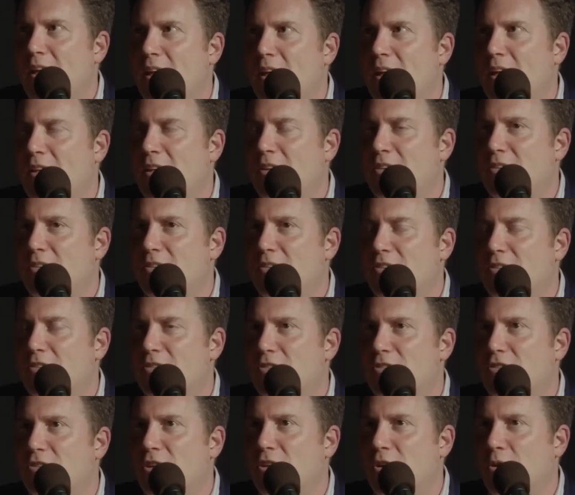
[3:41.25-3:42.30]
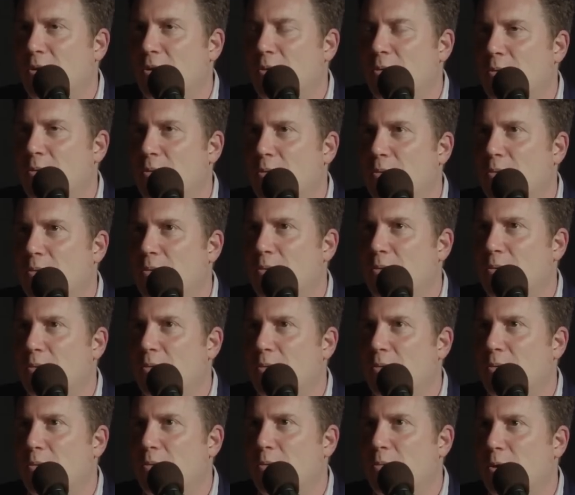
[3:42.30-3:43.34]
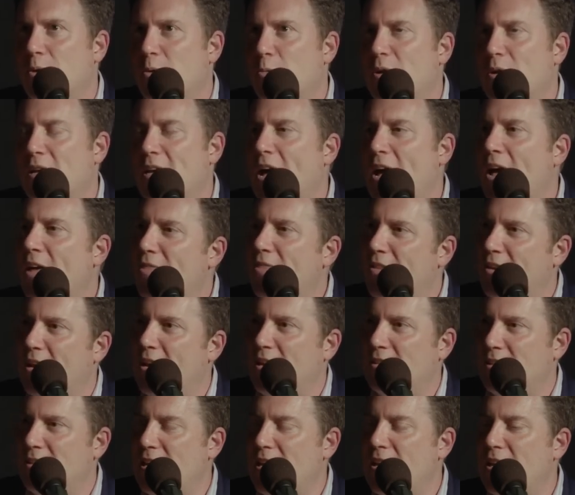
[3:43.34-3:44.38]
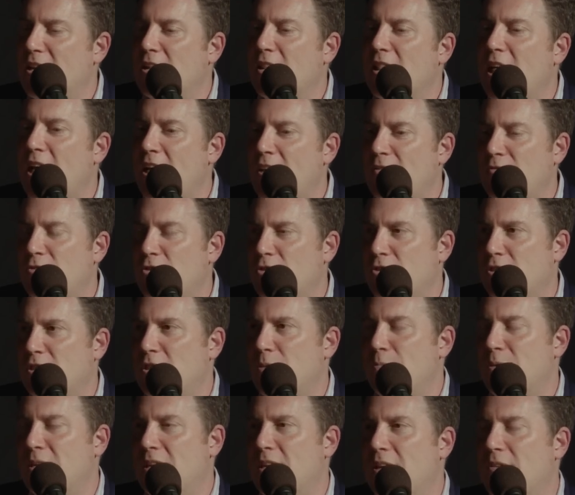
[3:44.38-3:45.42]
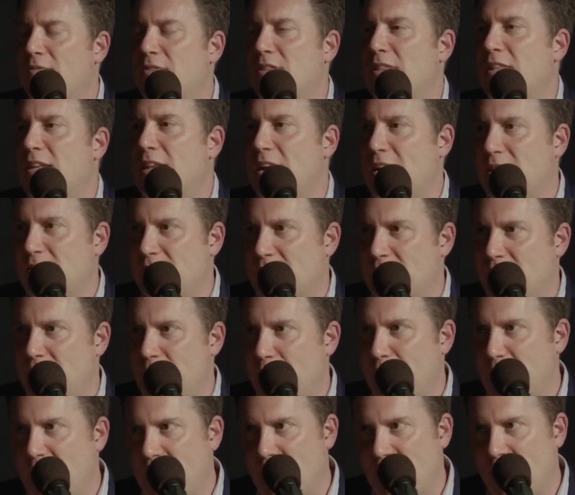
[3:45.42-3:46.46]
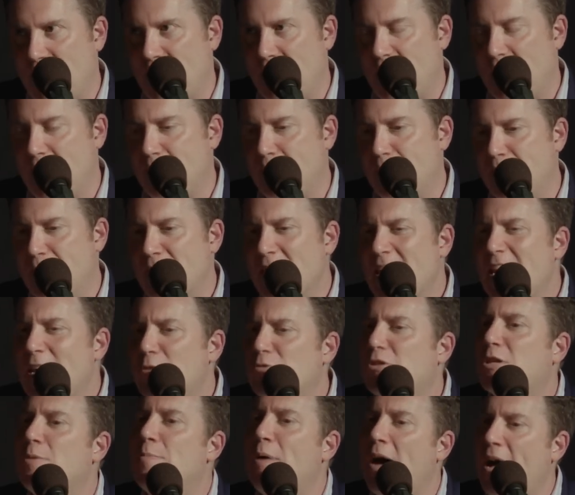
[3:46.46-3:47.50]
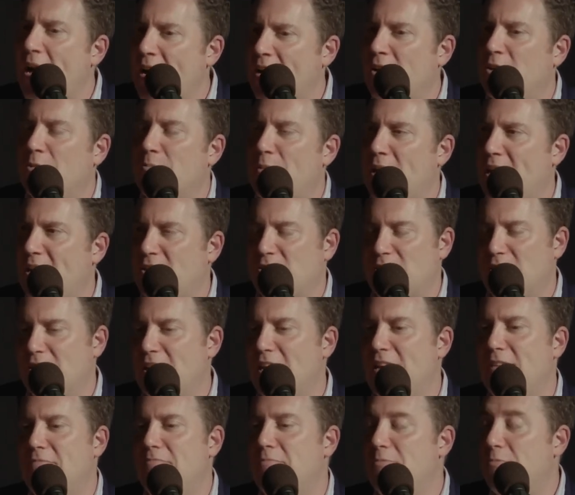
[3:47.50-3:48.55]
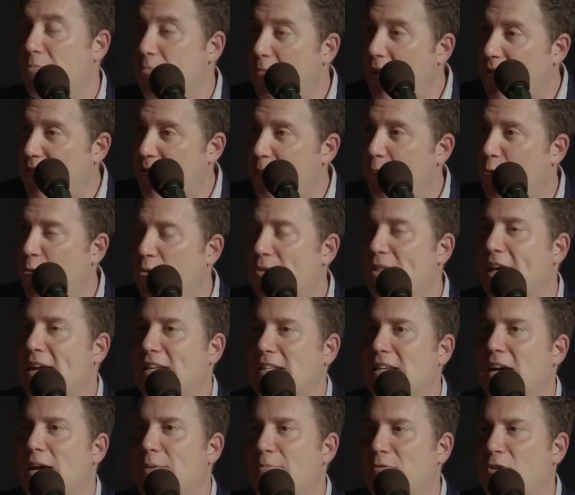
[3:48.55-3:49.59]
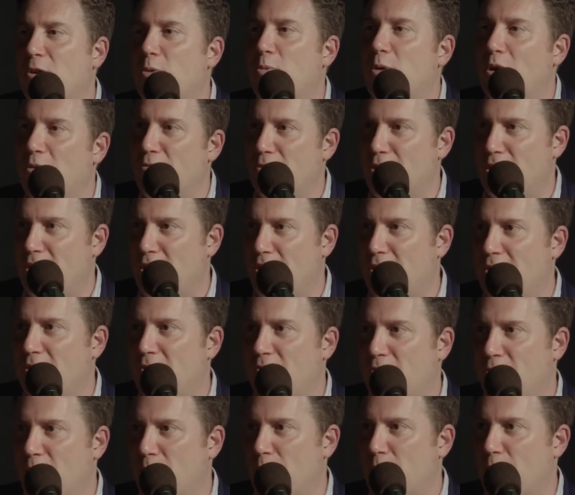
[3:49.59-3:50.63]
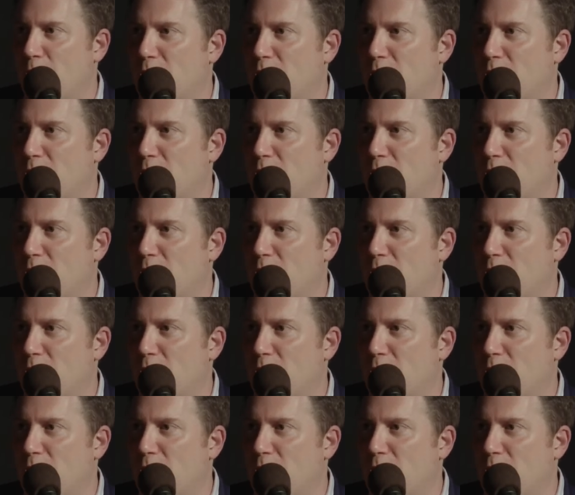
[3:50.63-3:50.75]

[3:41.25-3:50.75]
and so when we got the dossier, and, and a lot of journals have been given the dossier right. by, um, it was compiled by actually a, at the point that time very well regarded former